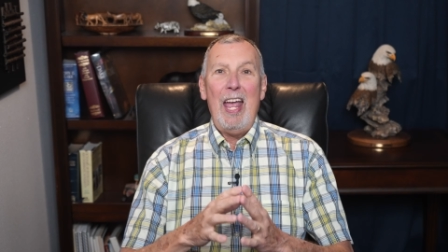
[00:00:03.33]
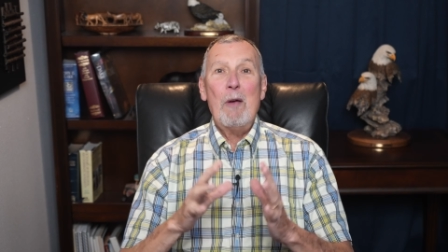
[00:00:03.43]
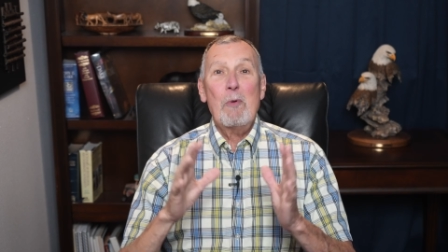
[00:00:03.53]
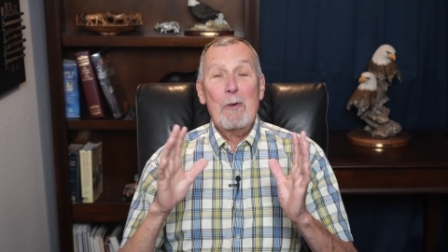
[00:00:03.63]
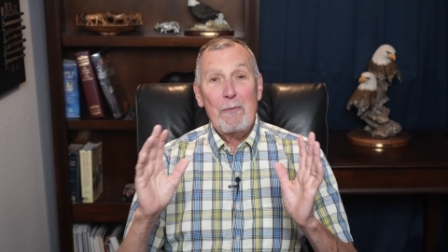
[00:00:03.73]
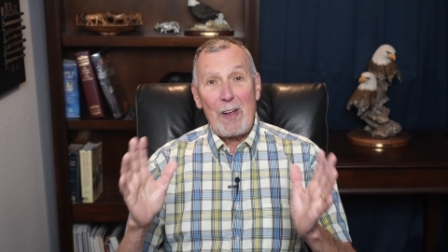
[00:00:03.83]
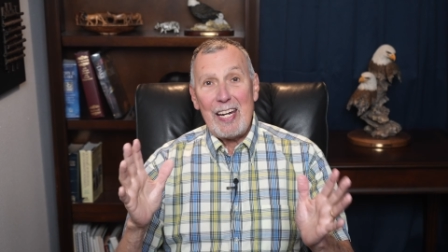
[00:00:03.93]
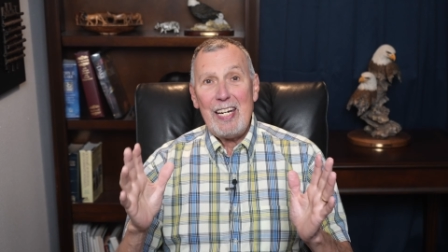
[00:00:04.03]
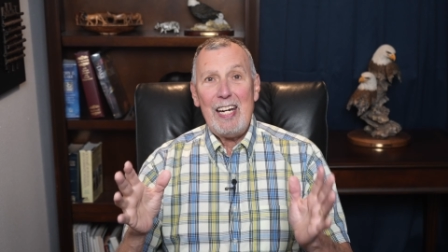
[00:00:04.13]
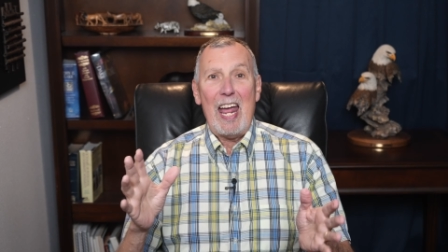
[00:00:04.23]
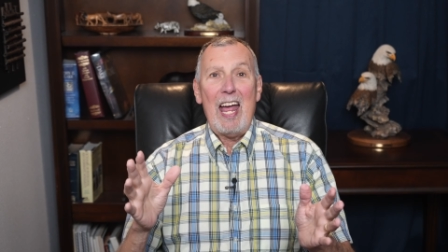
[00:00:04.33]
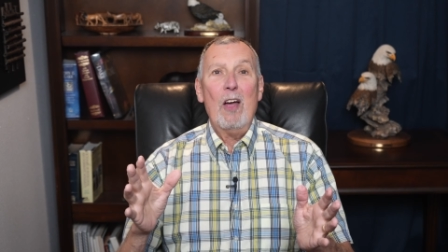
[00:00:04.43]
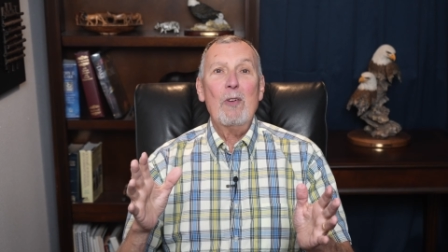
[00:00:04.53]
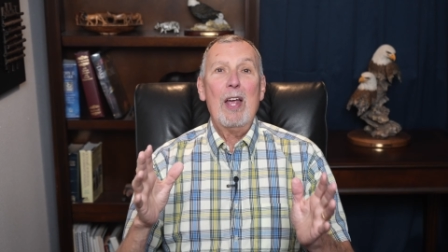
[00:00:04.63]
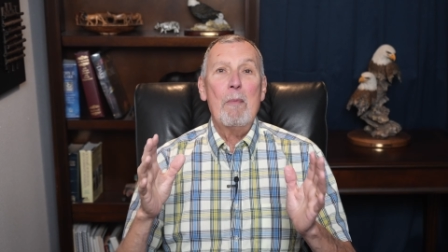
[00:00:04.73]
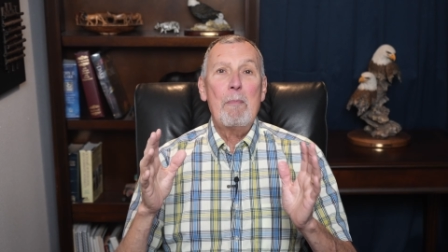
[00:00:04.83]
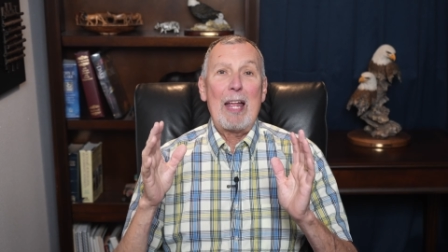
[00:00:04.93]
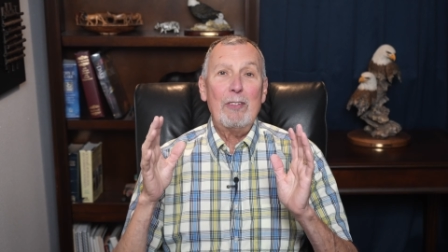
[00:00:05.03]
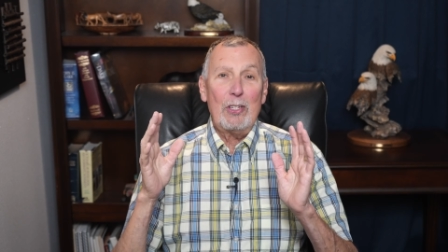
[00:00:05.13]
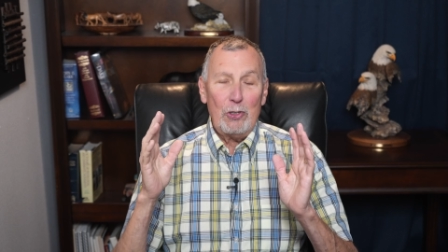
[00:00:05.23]
and we're finding out
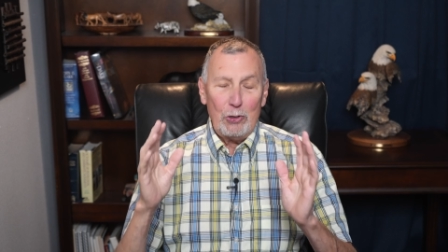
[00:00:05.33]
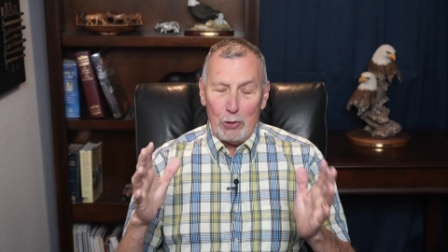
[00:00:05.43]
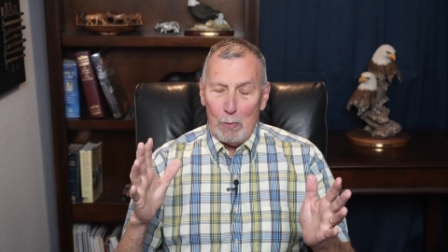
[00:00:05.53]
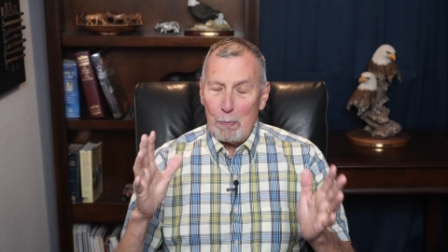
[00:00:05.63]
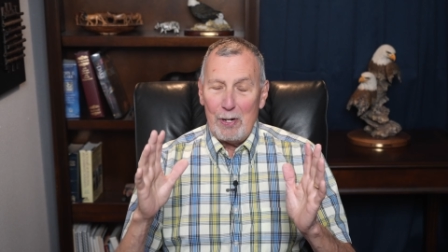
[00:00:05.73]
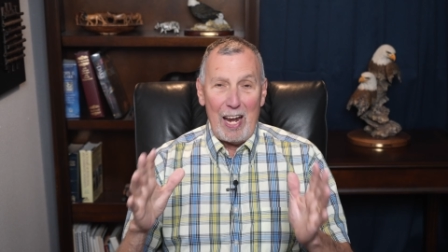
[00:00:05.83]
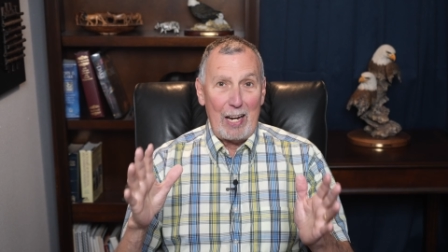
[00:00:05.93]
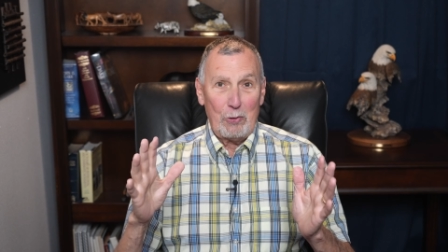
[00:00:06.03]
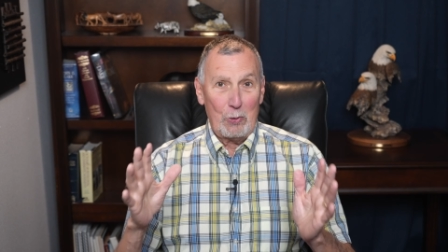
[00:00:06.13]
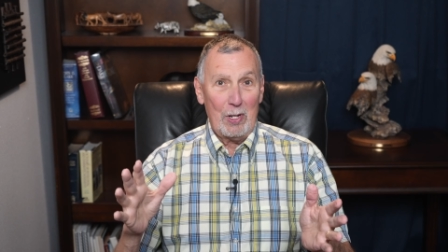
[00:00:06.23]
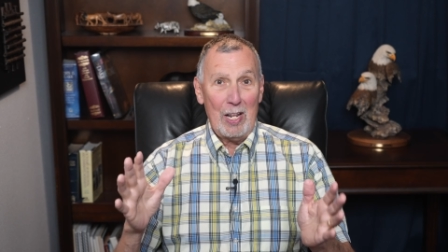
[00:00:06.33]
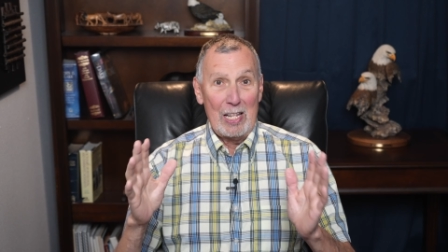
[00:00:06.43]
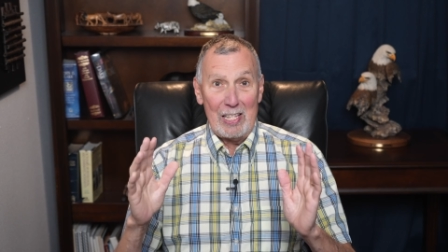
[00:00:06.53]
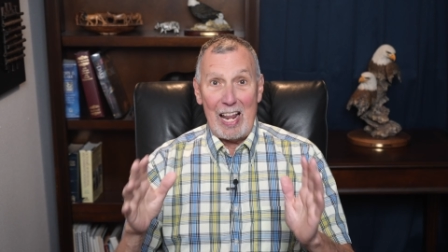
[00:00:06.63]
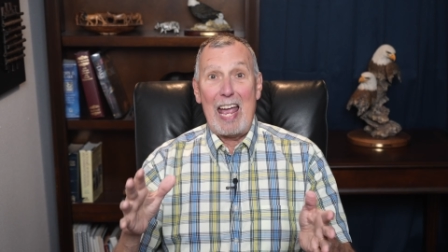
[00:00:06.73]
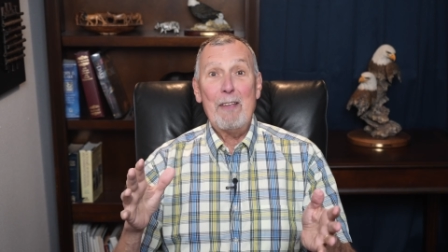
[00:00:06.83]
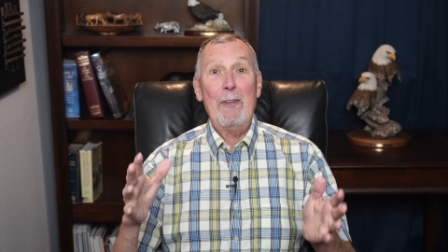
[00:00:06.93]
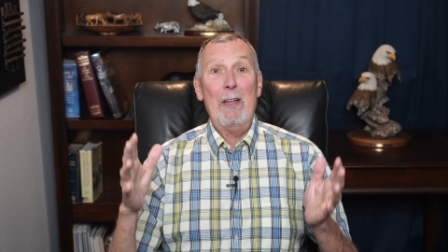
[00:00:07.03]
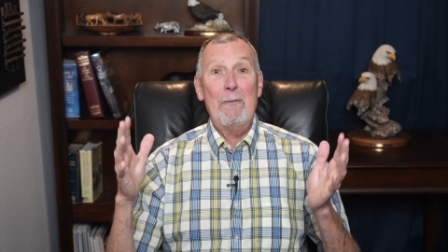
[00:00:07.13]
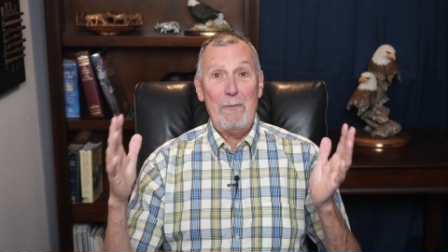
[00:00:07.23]
about the supernatural life
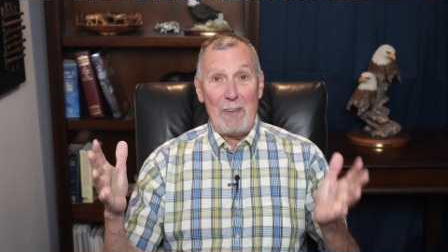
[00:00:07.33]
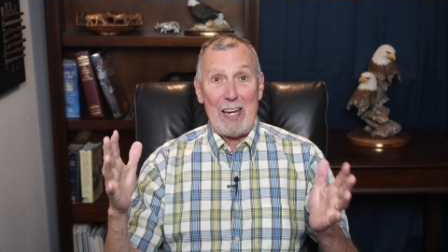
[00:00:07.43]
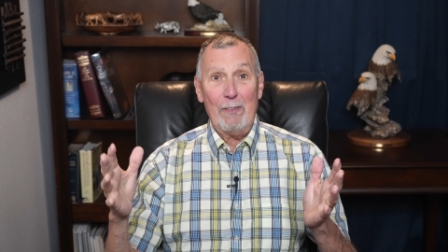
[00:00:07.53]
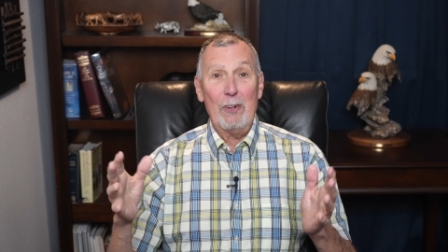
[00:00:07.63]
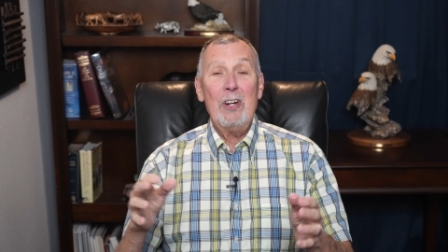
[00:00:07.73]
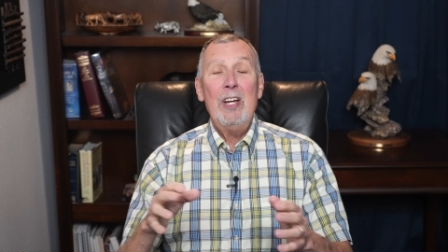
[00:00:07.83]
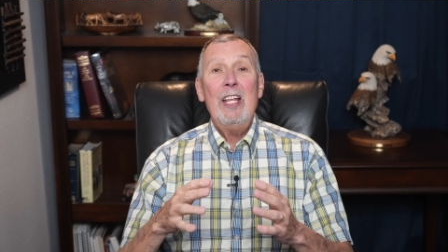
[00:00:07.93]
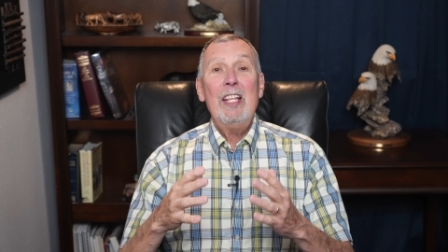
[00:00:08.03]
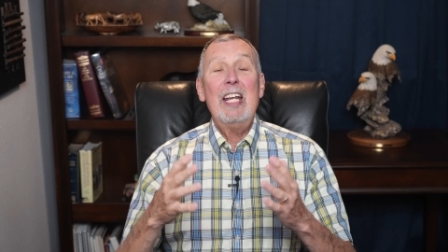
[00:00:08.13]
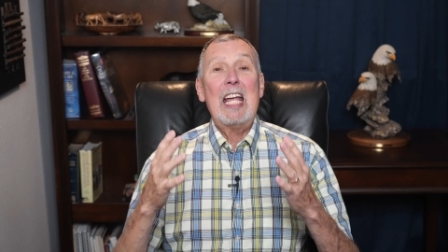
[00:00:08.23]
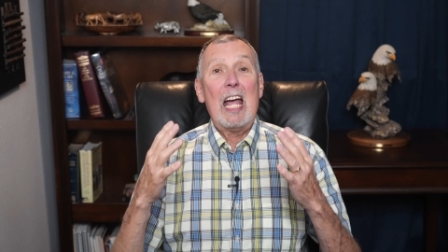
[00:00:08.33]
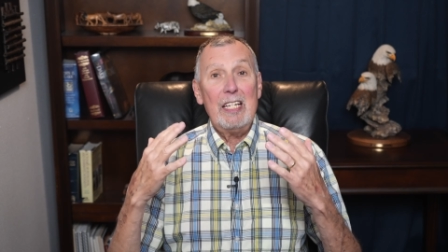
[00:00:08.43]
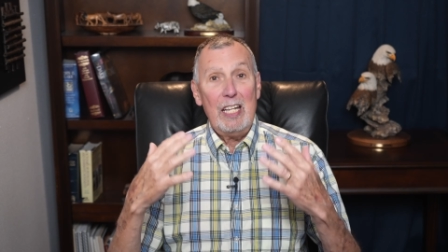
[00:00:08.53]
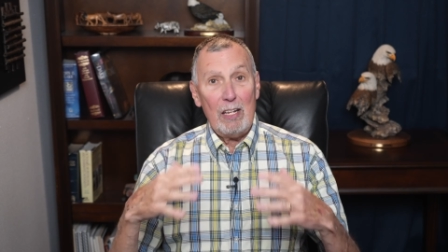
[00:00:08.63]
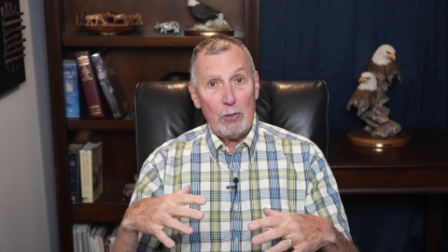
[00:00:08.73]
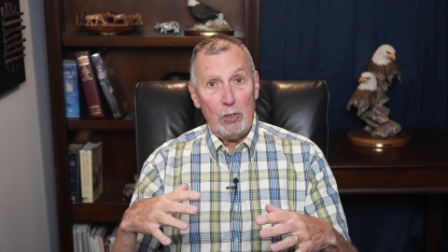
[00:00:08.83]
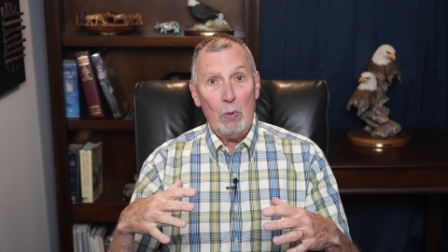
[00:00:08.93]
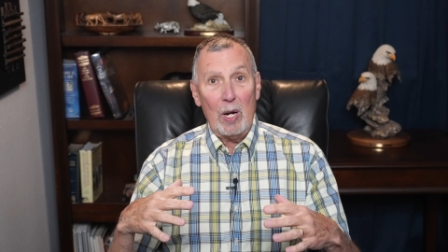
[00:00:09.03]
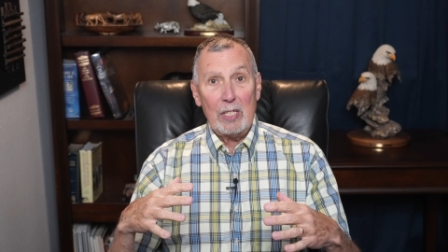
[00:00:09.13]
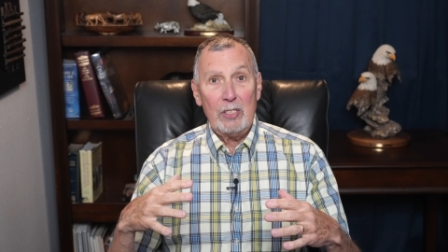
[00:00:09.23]
of favor that God gives
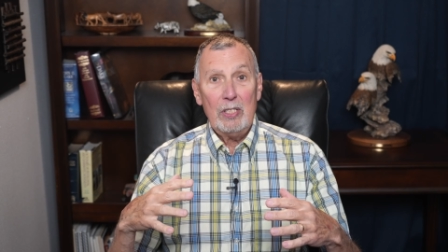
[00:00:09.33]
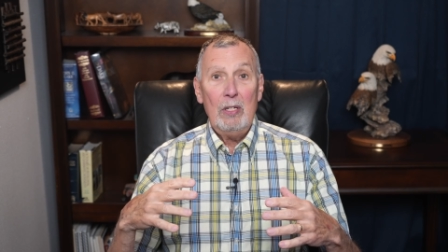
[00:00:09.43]
to us